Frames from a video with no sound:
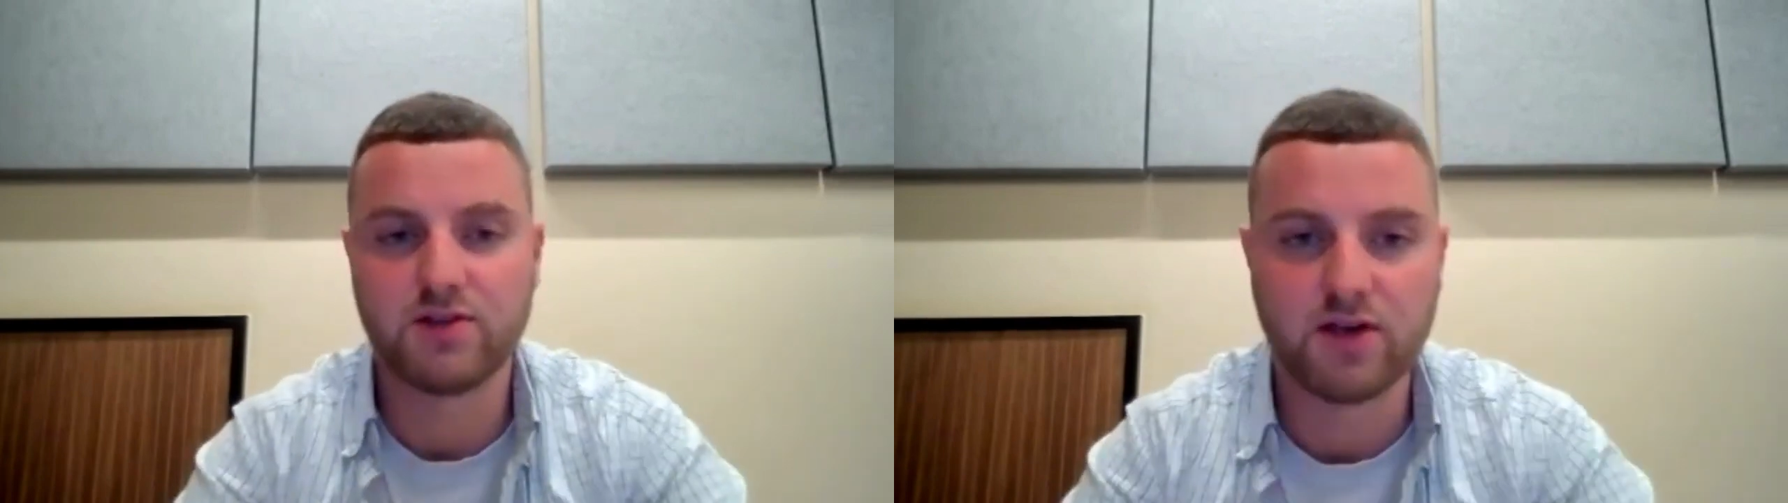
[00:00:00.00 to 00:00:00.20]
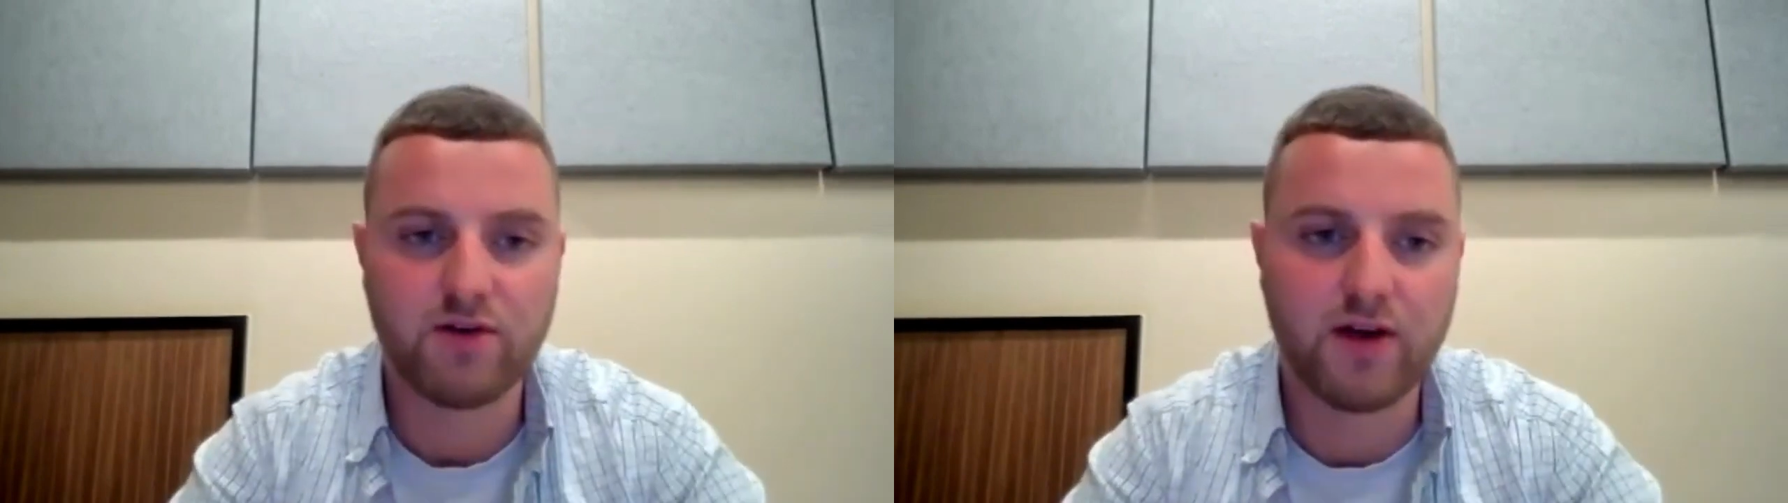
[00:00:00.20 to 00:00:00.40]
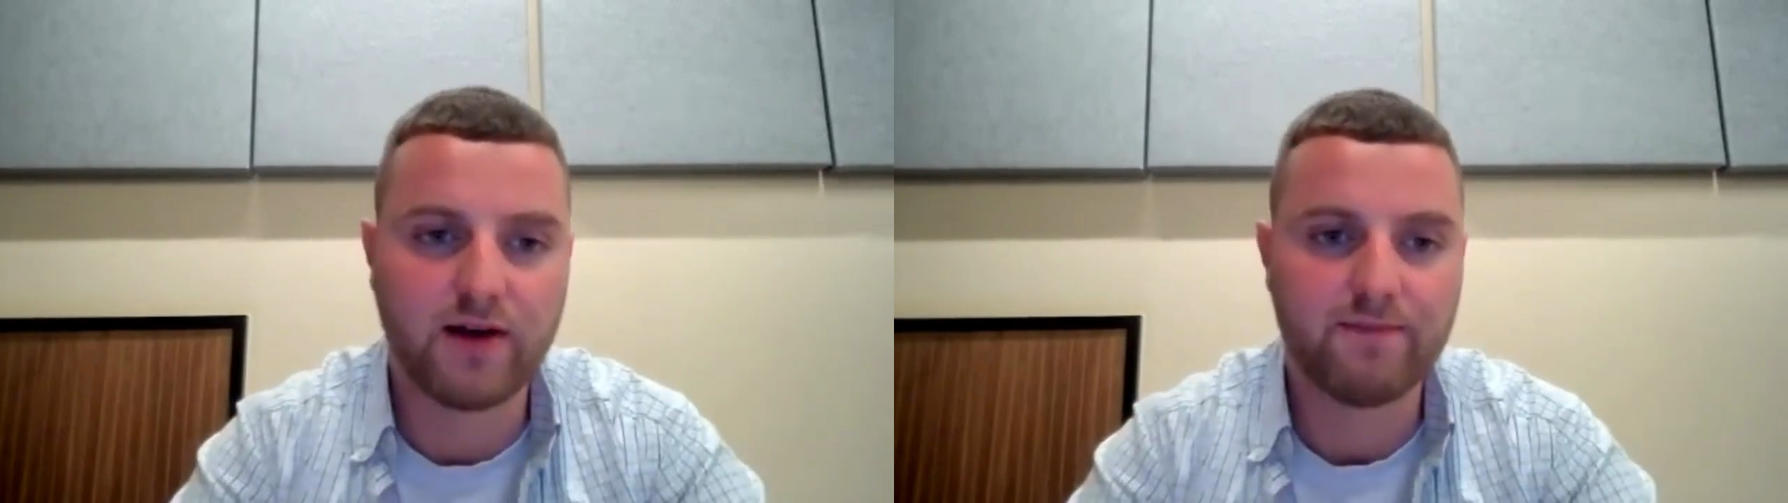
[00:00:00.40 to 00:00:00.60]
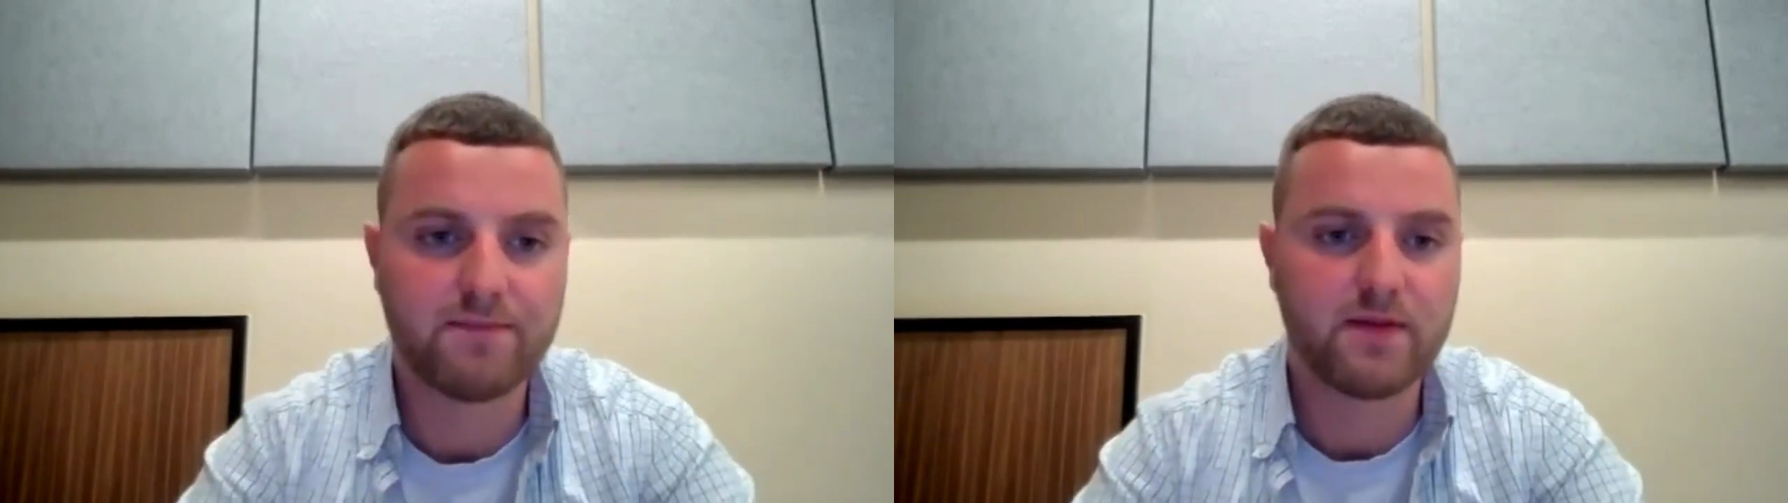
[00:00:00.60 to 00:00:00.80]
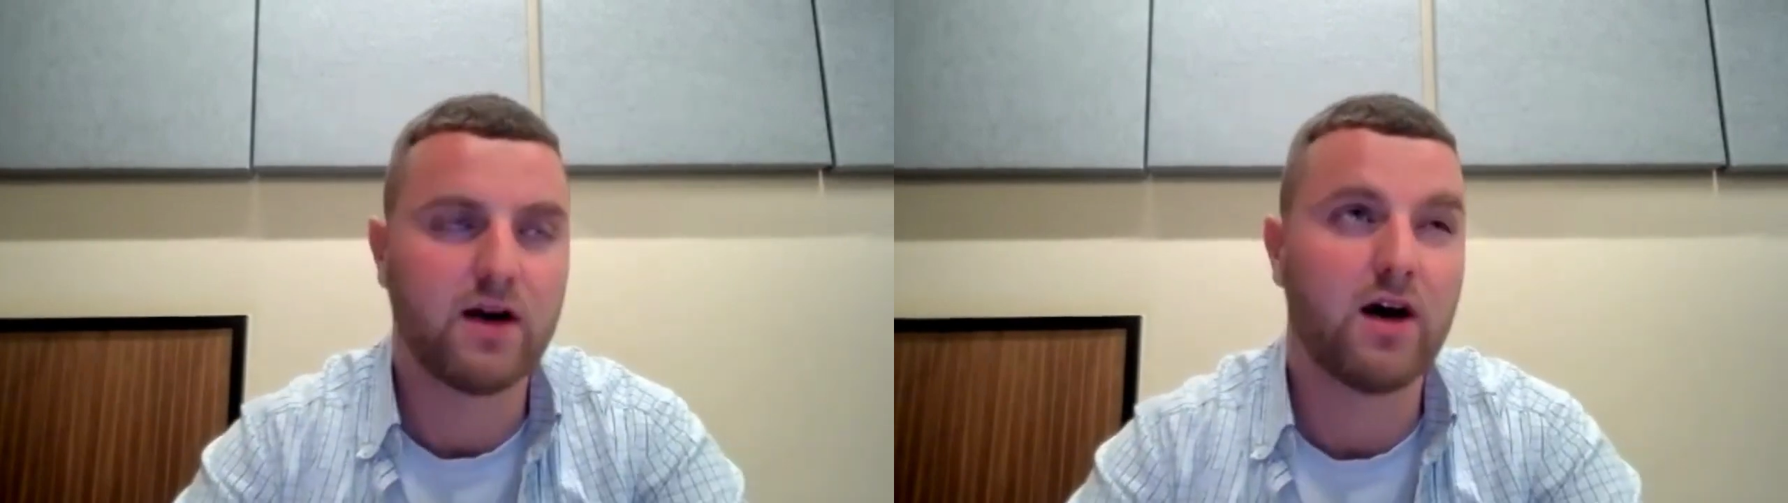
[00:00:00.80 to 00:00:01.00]
So, yeah,
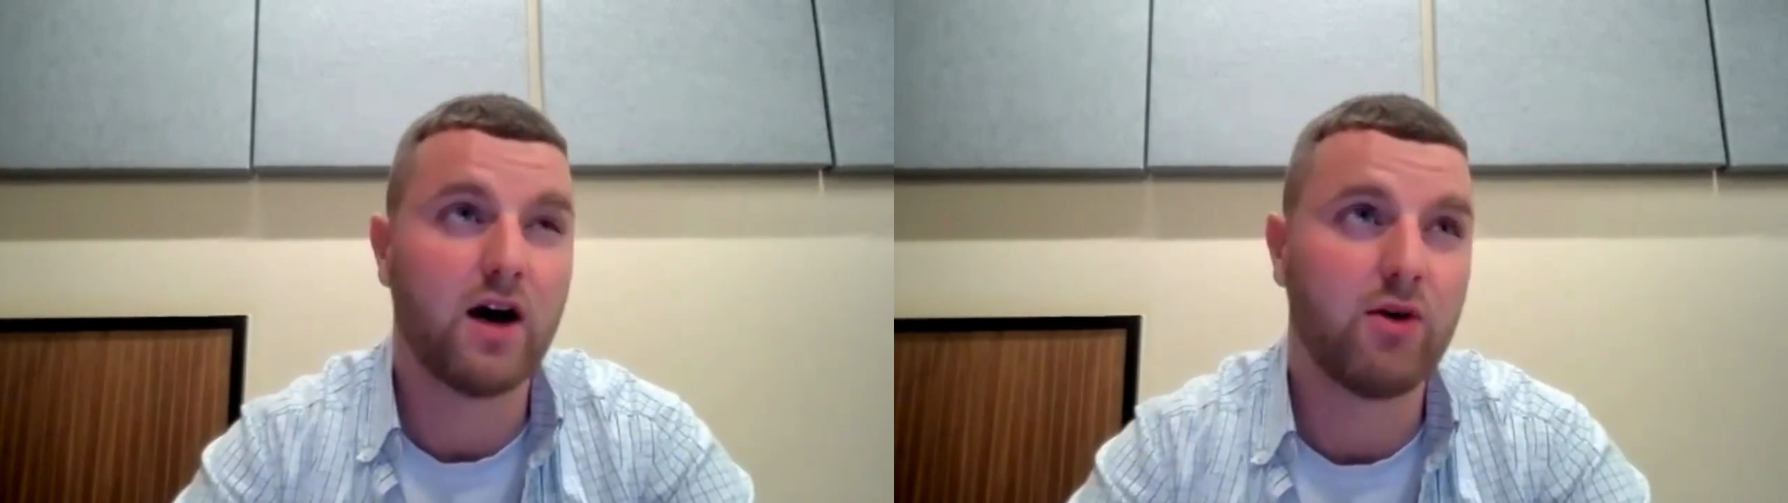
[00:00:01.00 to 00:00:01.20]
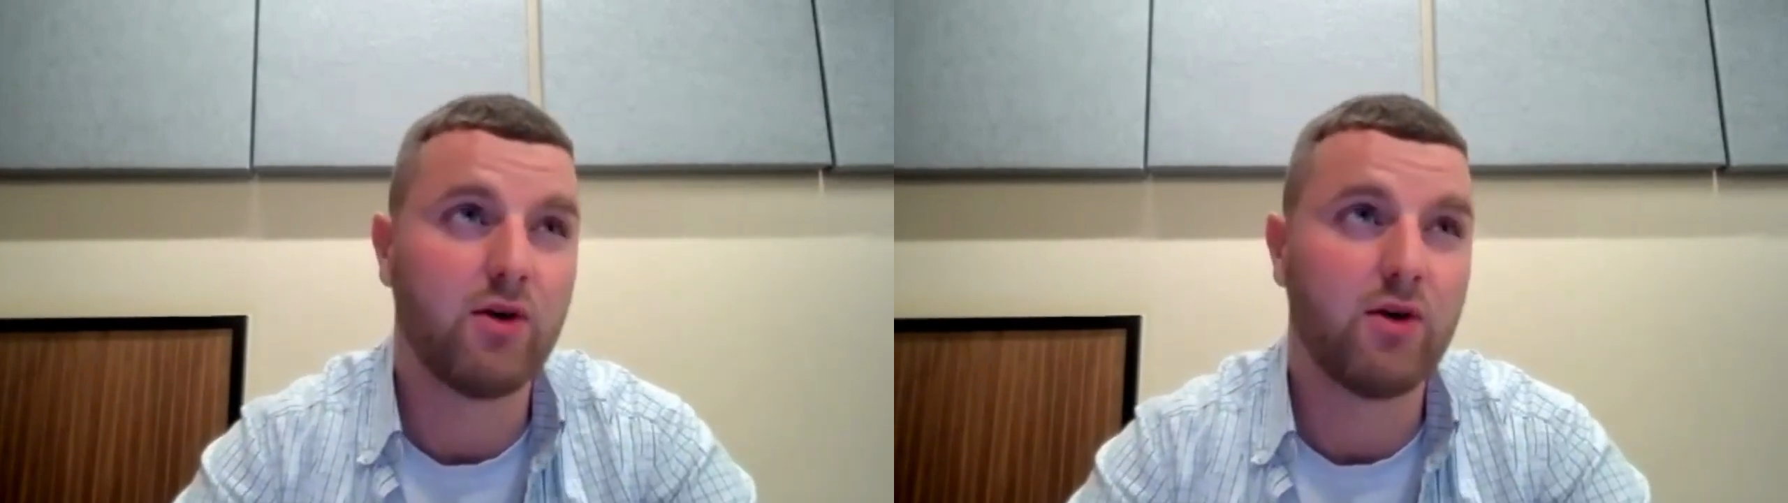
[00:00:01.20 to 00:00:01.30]
I